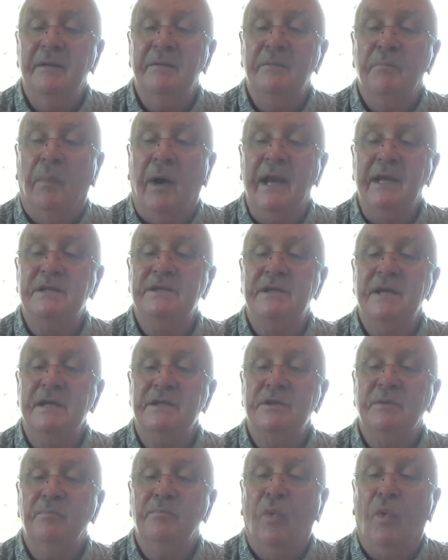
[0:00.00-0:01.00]
Mike
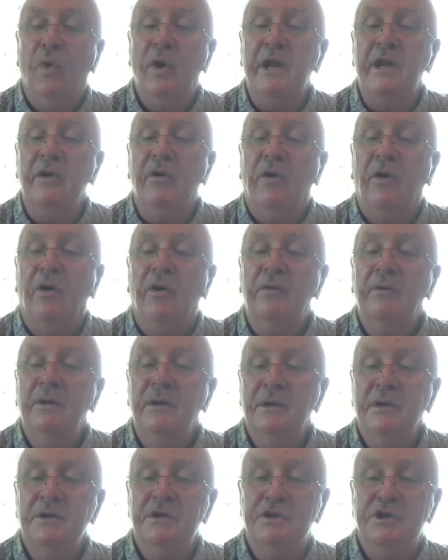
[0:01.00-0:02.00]
says, Morning all.
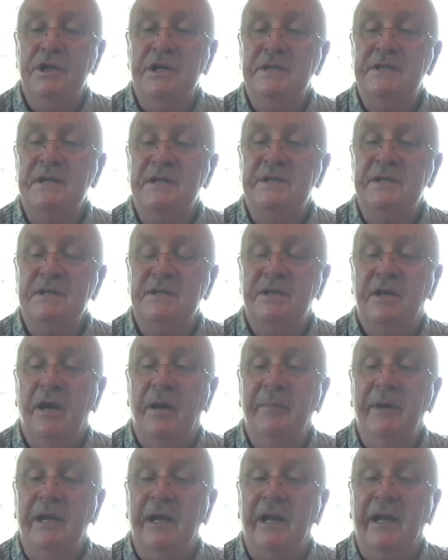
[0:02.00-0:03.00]
Jesus is
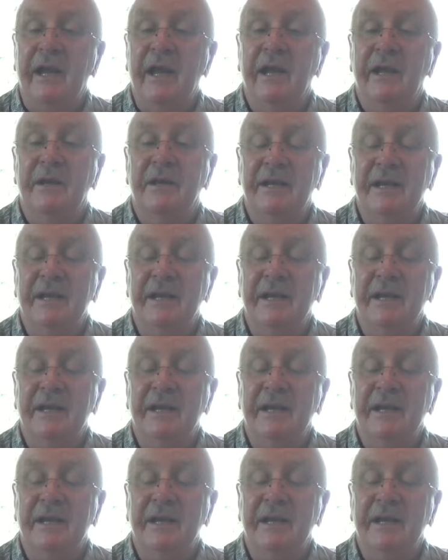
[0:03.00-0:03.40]
coming again.